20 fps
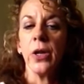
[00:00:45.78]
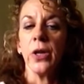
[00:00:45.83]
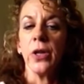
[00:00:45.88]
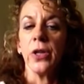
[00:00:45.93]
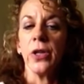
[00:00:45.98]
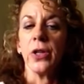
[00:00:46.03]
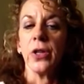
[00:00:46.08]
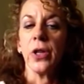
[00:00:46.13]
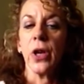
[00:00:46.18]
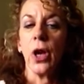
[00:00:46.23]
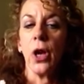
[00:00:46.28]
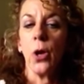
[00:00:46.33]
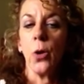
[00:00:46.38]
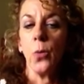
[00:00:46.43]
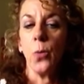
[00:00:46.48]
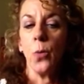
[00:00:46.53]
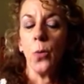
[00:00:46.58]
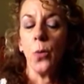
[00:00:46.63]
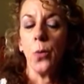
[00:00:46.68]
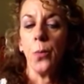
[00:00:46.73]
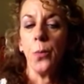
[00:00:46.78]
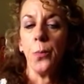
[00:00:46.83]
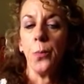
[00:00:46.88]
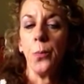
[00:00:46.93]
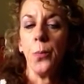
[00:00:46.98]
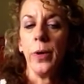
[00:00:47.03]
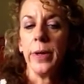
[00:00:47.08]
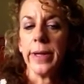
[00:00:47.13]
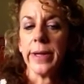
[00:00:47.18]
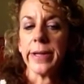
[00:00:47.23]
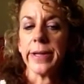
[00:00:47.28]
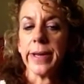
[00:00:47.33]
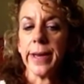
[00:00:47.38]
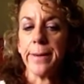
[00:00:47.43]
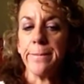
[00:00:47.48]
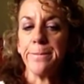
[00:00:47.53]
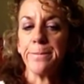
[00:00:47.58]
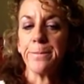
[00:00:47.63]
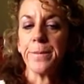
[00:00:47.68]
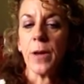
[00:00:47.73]
So what is
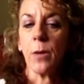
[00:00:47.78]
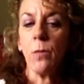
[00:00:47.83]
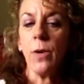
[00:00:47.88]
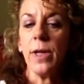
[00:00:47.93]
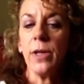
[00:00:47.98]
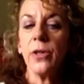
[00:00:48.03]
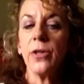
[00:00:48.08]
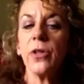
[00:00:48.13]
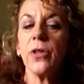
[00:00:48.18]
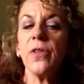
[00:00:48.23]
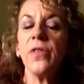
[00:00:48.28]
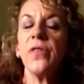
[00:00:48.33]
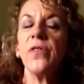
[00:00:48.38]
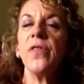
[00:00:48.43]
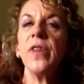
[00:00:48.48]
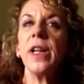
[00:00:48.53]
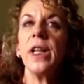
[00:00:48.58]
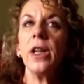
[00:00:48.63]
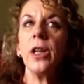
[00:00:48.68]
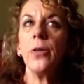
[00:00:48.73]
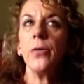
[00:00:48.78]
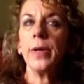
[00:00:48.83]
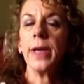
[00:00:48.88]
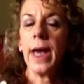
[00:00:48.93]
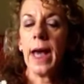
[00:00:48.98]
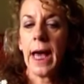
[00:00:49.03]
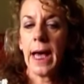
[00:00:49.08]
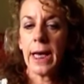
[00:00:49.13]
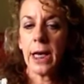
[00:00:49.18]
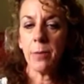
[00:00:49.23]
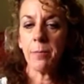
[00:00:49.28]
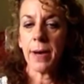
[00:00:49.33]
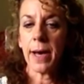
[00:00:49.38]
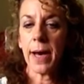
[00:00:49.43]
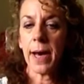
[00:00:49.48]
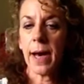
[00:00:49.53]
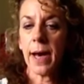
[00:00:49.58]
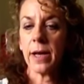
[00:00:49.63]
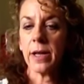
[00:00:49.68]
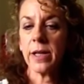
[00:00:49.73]
it? Well, to feel okay
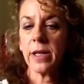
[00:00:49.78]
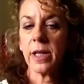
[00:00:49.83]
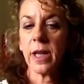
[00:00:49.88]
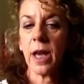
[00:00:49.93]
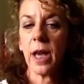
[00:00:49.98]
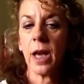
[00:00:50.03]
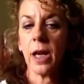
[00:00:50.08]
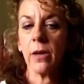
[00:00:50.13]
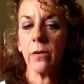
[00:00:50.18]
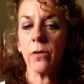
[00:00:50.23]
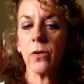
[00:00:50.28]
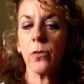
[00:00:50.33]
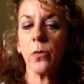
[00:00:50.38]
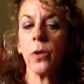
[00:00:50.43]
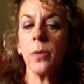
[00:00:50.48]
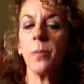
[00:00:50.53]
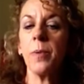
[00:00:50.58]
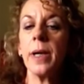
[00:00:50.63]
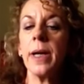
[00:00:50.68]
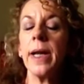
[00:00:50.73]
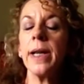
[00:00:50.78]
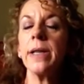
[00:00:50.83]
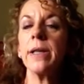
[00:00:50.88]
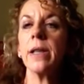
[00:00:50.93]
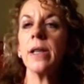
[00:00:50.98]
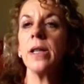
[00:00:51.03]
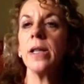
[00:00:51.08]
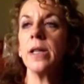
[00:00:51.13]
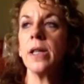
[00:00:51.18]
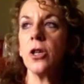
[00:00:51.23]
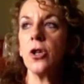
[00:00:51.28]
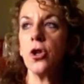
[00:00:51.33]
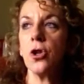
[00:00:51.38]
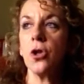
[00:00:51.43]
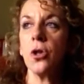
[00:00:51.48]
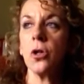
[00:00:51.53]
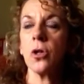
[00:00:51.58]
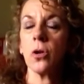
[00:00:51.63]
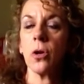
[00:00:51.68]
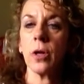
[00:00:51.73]
about ourselves, we place
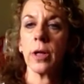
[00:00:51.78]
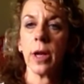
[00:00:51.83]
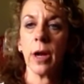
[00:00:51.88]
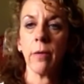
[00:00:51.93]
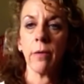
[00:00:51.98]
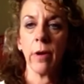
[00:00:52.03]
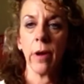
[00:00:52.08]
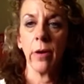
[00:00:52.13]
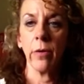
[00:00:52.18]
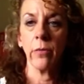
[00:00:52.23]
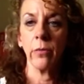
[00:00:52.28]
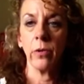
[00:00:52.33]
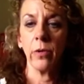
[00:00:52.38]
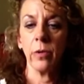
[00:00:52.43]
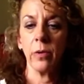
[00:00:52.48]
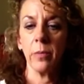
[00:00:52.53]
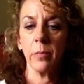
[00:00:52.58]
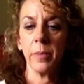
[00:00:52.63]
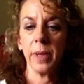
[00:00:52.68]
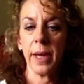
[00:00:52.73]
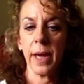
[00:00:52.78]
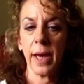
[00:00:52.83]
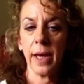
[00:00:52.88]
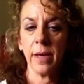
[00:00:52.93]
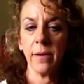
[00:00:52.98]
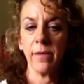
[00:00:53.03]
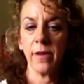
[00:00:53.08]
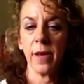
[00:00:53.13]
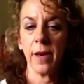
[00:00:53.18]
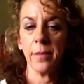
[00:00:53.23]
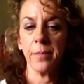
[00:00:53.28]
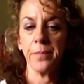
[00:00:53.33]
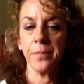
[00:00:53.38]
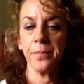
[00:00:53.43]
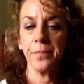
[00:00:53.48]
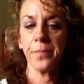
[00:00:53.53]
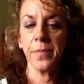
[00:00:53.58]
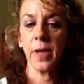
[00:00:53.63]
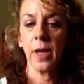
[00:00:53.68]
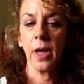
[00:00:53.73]
conditions on our own behaviour.
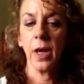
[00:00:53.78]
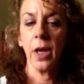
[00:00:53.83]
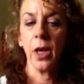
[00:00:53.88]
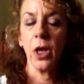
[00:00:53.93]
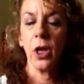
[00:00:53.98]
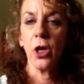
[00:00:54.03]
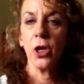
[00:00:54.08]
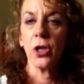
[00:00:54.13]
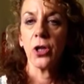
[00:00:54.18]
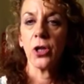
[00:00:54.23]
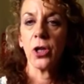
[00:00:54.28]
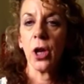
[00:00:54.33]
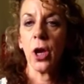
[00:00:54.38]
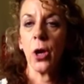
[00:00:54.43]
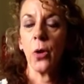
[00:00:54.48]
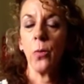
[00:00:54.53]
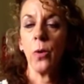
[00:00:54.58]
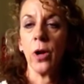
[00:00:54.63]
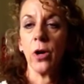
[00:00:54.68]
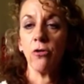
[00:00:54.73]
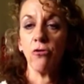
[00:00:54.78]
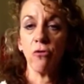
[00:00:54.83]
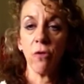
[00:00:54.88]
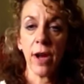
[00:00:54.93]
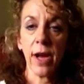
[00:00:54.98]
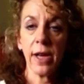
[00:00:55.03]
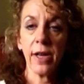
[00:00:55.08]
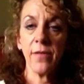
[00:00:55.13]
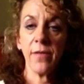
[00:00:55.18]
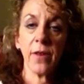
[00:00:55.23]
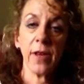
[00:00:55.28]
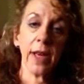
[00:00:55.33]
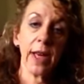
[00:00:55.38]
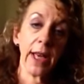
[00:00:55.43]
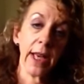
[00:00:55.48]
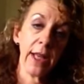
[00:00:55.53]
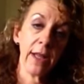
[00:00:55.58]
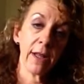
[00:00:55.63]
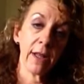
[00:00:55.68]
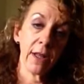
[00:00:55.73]
So a driver
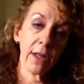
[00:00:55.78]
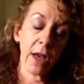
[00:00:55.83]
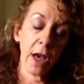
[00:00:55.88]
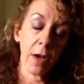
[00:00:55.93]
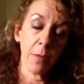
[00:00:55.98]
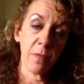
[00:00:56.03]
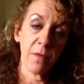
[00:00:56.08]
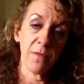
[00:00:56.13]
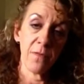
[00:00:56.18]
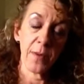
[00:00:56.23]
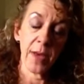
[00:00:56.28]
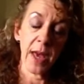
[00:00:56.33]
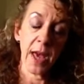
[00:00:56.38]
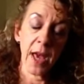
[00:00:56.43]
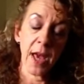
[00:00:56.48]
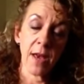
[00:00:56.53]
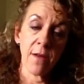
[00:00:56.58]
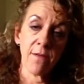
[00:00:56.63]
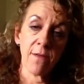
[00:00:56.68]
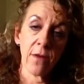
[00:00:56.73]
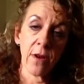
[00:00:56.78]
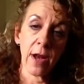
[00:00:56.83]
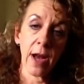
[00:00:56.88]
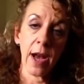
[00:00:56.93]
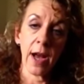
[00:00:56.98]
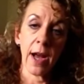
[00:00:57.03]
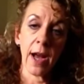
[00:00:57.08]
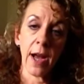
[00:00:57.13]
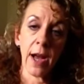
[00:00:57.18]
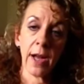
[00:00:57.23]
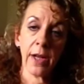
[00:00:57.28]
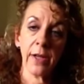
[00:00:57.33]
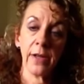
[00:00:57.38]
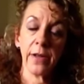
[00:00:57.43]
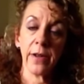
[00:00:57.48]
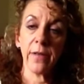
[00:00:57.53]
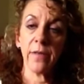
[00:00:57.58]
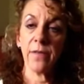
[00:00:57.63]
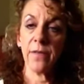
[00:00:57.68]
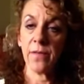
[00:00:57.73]
is a type of behaviour,
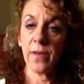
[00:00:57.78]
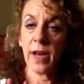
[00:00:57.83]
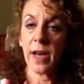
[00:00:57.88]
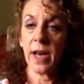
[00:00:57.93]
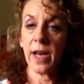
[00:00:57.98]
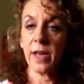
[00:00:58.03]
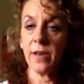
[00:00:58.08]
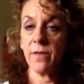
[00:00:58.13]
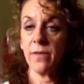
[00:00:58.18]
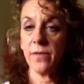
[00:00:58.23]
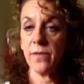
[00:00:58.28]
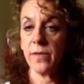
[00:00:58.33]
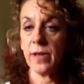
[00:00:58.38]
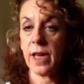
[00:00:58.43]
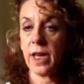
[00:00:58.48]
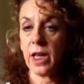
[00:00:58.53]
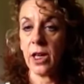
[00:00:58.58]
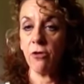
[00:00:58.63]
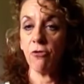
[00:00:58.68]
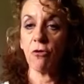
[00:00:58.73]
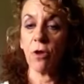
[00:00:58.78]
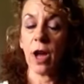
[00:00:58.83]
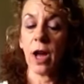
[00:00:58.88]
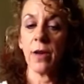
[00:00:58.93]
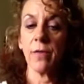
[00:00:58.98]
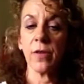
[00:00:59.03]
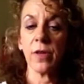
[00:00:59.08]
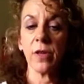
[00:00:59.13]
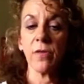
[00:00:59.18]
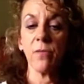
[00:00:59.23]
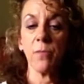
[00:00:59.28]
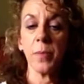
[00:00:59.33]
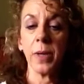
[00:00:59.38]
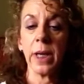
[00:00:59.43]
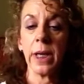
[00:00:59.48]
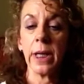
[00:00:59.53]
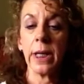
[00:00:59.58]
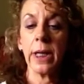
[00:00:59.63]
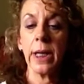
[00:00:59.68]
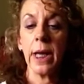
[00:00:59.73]
and 5 key drivers have
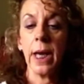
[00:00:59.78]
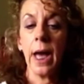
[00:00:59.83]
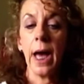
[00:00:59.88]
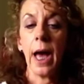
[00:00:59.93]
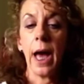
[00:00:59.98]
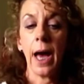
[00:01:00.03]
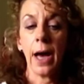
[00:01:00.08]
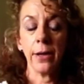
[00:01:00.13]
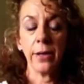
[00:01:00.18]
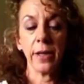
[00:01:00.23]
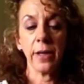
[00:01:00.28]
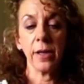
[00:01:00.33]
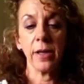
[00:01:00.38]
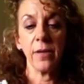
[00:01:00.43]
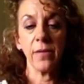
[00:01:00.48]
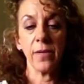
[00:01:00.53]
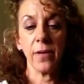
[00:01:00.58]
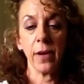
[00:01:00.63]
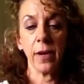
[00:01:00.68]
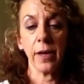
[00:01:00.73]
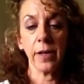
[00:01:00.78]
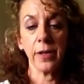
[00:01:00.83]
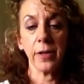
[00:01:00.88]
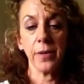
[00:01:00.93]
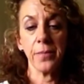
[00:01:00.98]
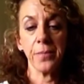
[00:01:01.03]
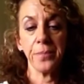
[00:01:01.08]
been identified.